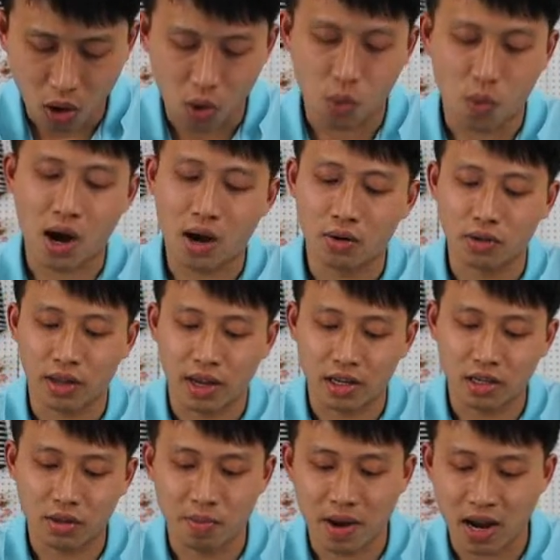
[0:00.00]
Wow,
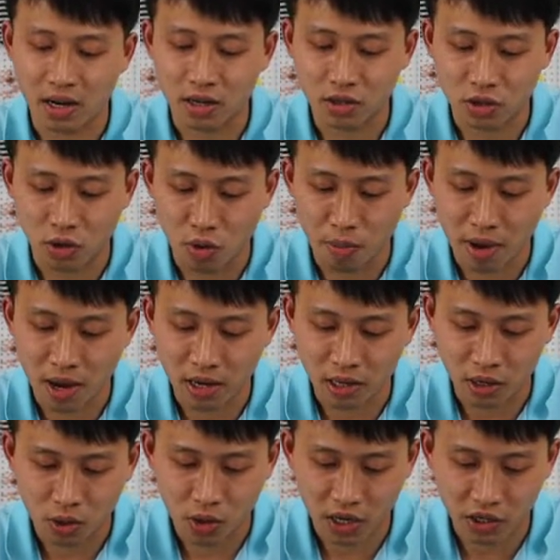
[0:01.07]
so
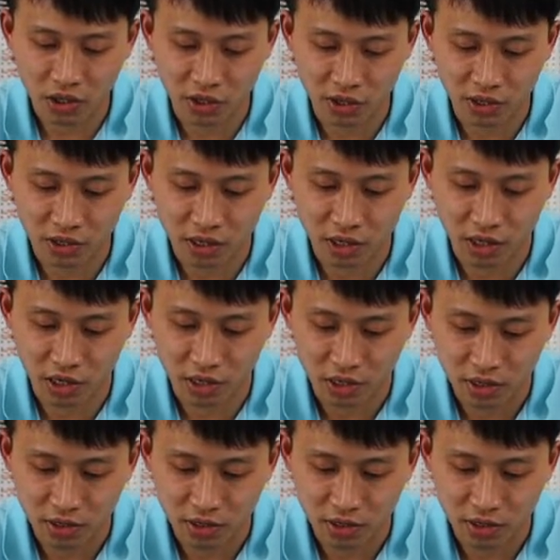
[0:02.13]
many questions here.